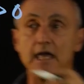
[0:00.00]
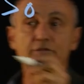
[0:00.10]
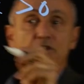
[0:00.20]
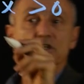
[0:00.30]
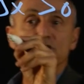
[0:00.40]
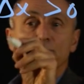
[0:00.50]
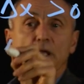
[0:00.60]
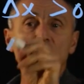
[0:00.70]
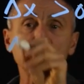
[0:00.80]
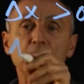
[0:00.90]
If the
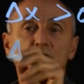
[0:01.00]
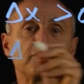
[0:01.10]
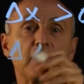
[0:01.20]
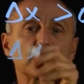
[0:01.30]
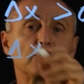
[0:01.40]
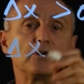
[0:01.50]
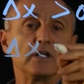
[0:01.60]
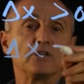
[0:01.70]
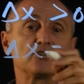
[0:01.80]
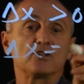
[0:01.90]
displacement vector
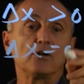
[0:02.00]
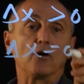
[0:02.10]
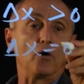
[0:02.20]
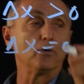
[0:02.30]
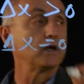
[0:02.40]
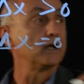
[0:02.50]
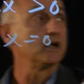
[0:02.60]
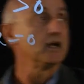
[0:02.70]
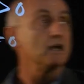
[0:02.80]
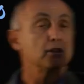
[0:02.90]
is 0,
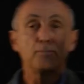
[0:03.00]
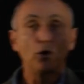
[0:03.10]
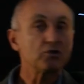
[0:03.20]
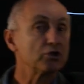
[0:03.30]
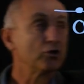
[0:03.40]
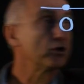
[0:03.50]
the person could